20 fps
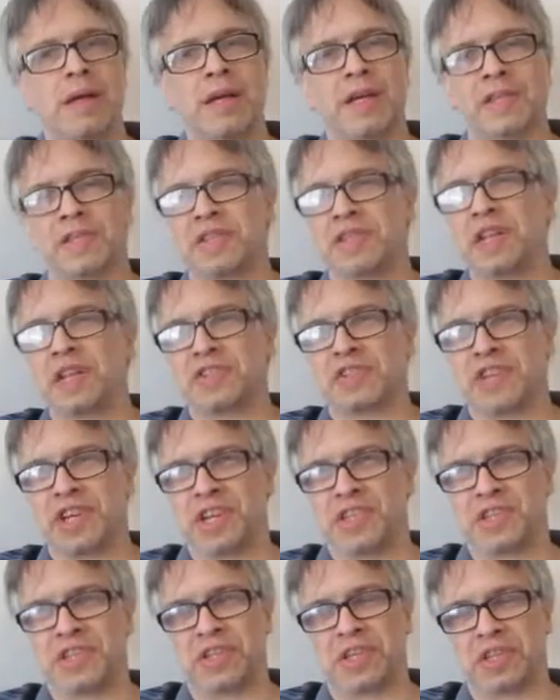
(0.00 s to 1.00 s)
It's not
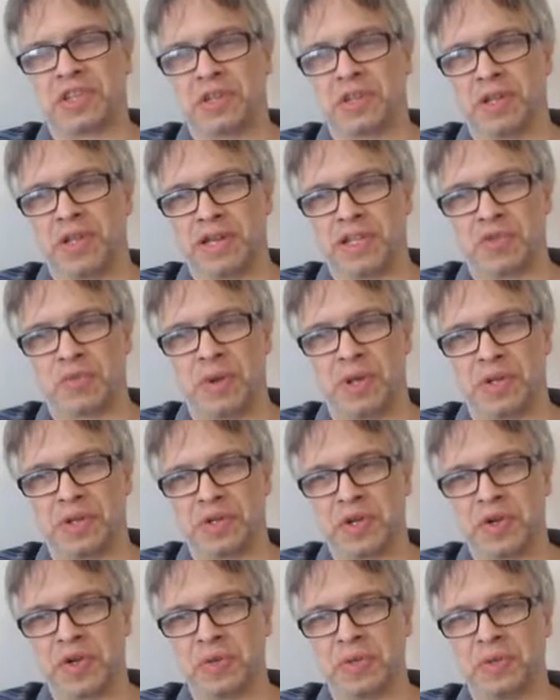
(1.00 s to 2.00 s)
just that they're less well
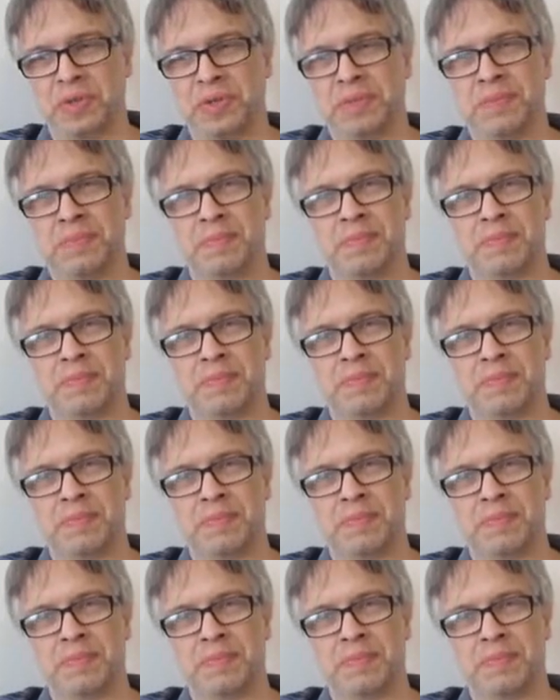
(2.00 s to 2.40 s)
known.